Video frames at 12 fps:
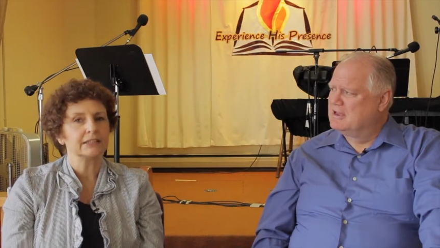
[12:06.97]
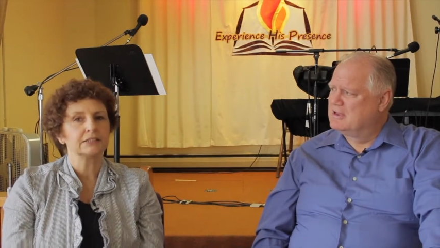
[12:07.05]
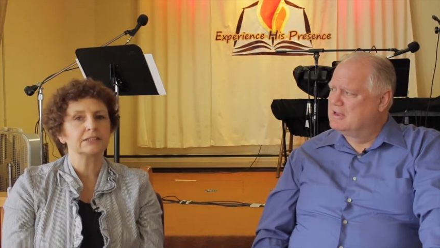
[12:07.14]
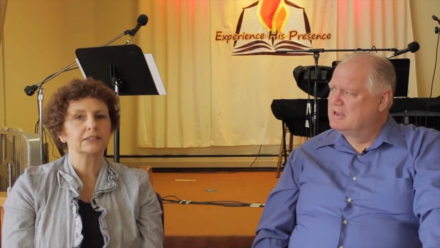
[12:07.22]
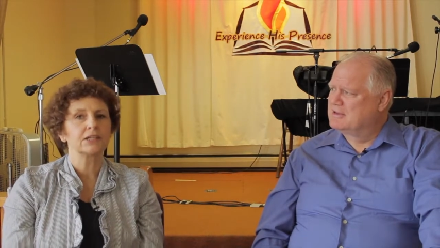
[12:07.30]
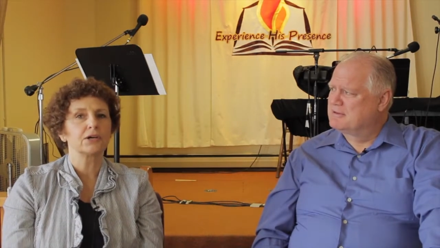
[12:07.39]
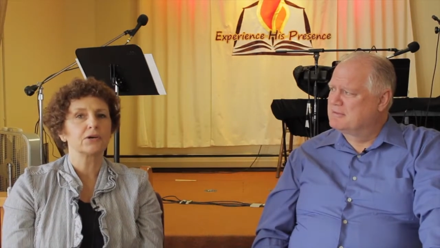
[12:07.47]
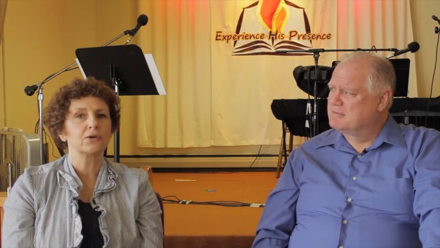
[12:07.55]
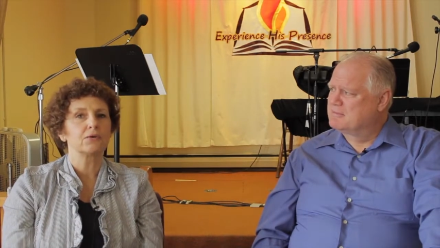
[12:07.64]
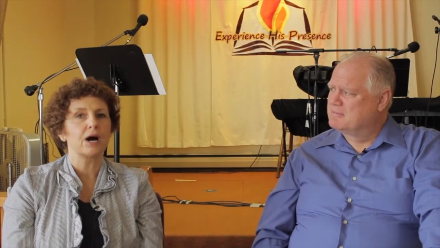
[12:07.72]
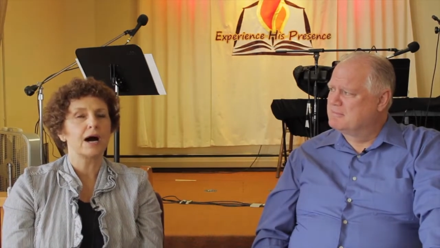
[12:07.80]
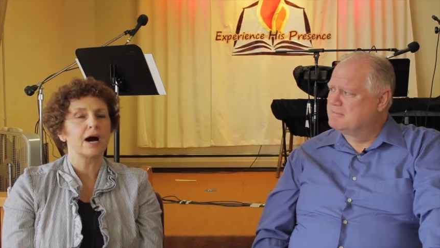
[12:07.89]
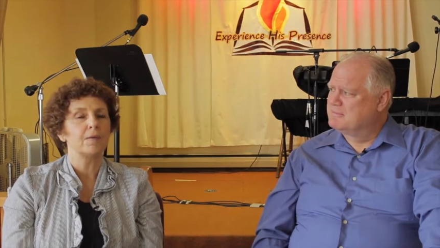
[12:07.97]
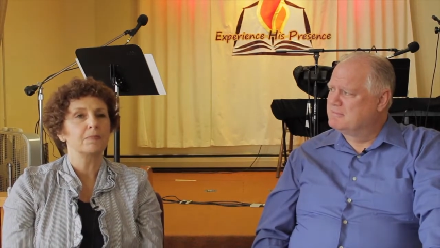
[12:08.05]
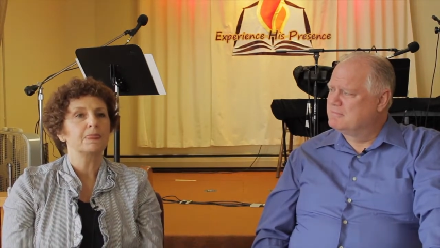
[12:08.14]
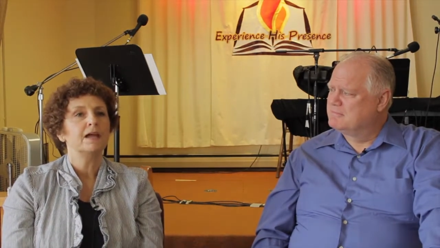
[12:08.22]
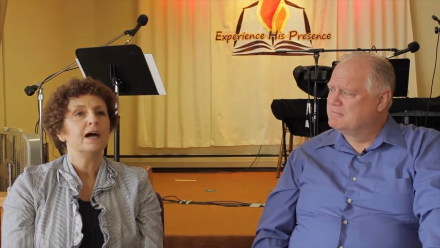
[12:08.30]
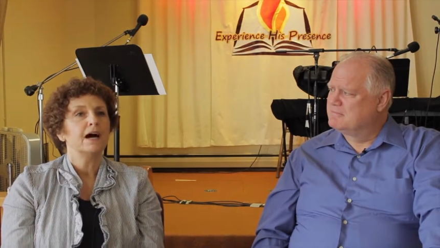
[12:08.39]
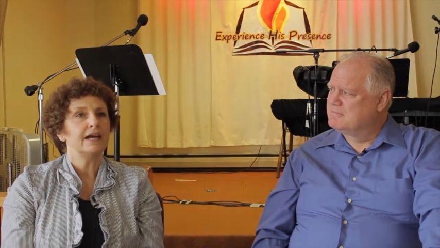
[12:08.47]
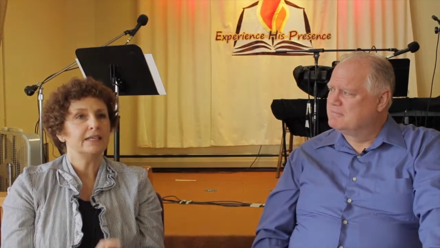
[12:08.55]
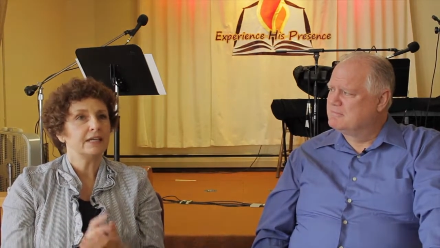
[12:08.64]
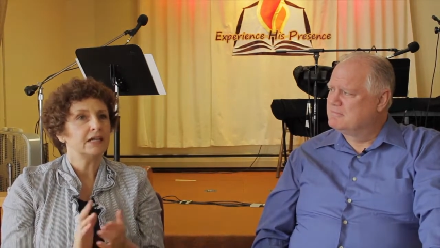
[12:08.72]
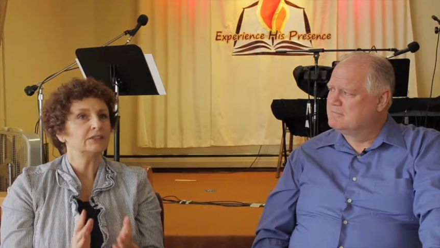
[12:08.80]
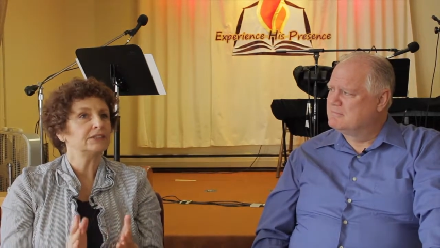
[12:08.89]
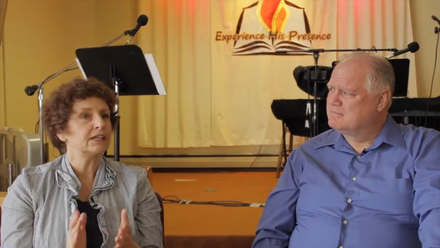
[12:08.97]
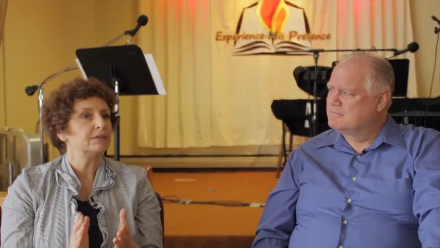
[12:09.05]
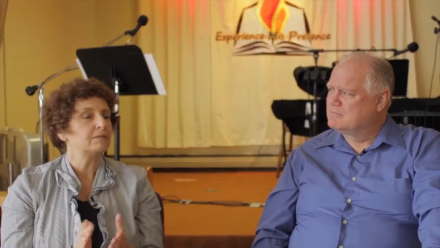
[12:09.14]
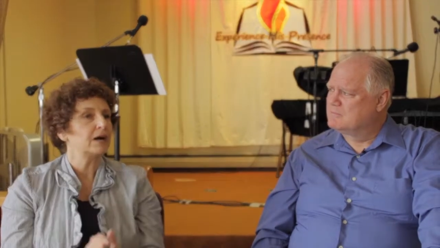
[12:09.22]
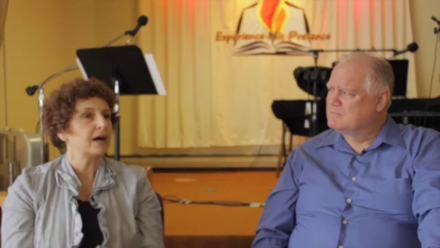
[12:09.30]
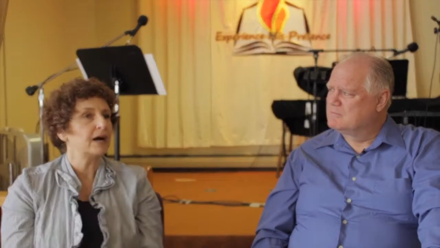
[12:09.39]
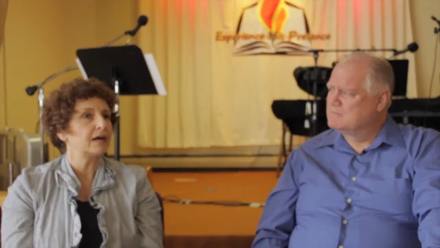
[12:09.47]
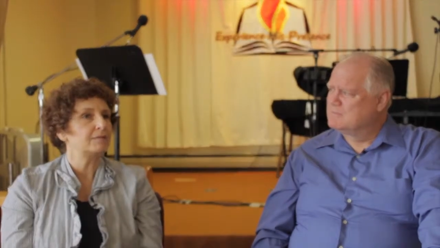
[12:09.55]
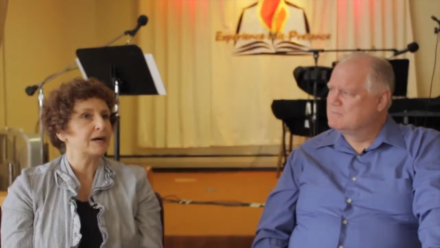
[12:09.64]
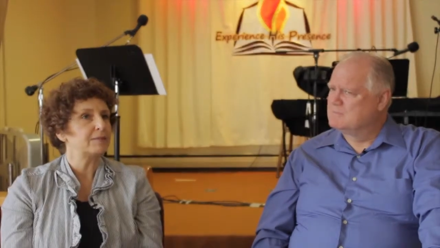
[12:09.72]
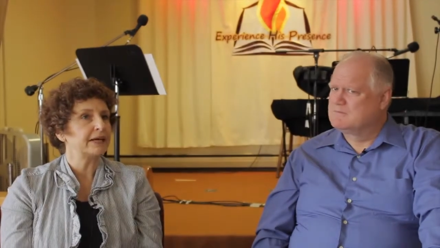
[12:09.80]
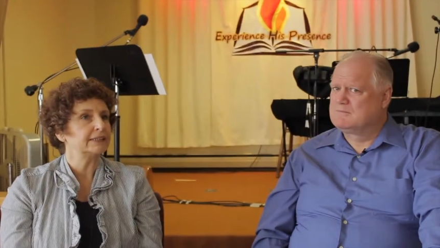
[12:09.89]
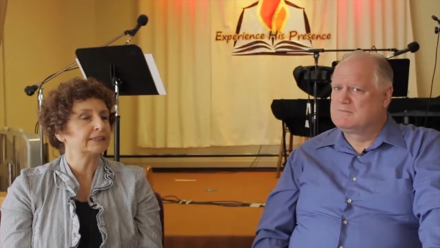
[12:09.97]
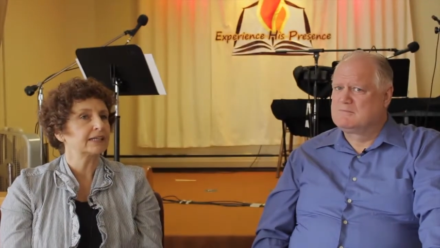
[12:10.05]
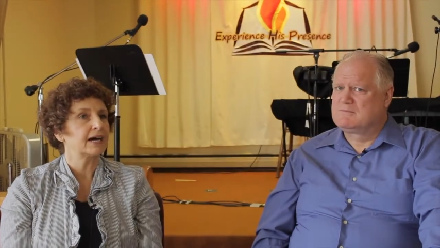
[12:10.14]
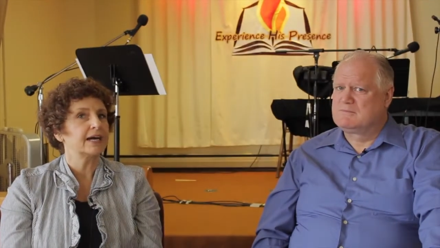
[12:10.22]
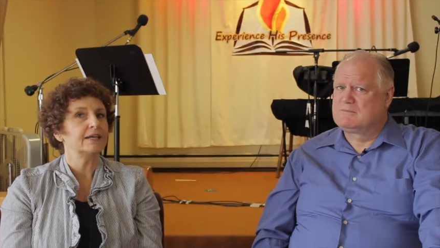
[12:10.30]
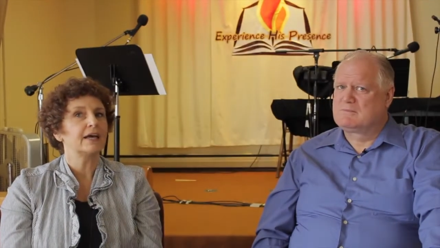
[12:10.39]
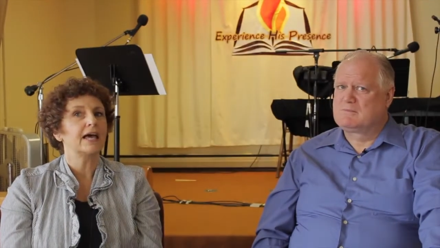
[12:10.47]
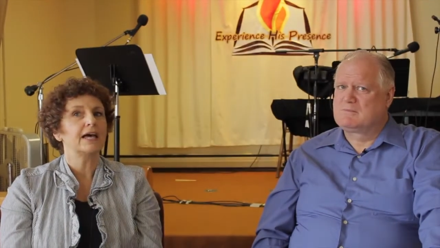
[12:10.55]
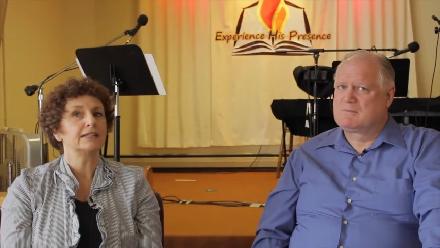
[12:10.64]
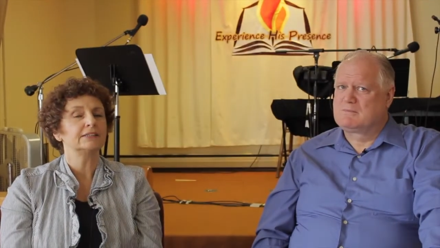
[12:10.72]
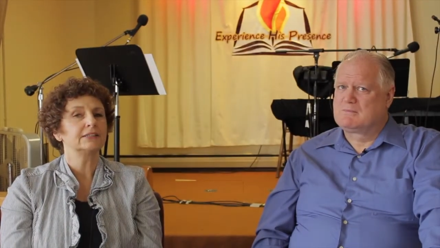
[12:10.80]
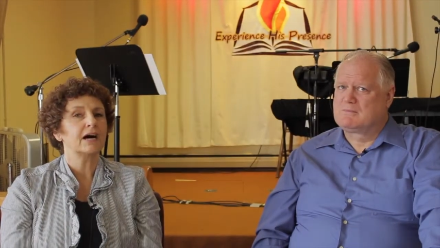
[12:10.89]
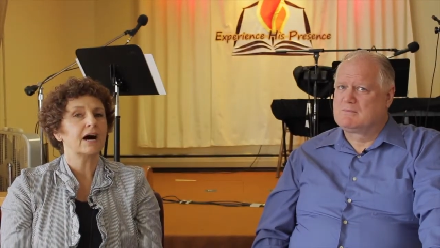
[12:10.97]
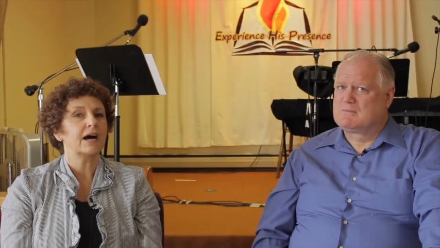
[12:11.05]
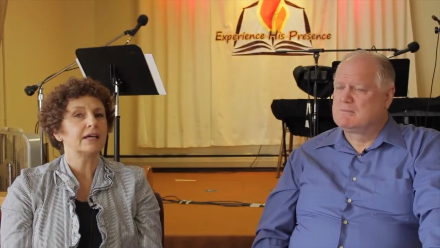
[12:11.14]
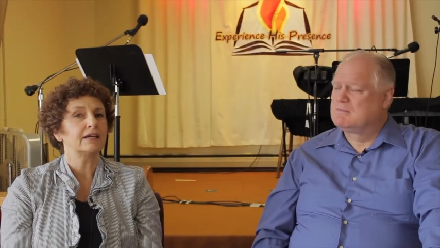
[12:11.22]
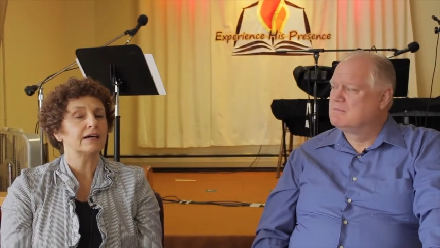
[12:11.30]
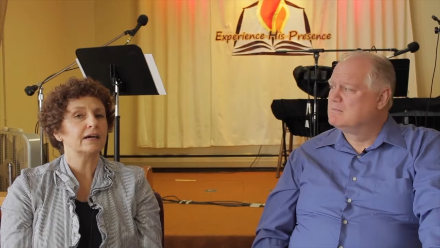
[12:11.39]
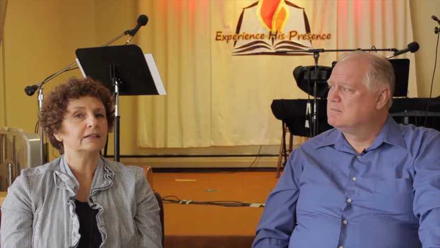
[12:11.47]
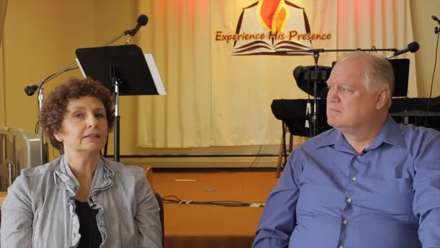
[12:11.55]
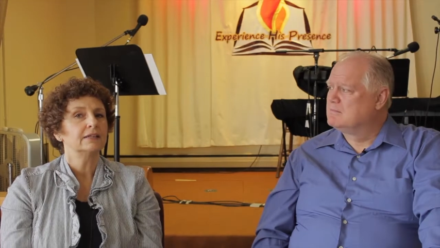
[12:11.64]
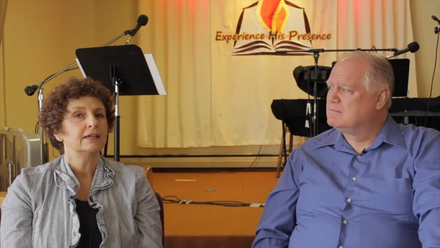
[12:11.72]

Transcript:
Speaker 1: And so um, I knelt at my, uh, my bedside and I. Uh,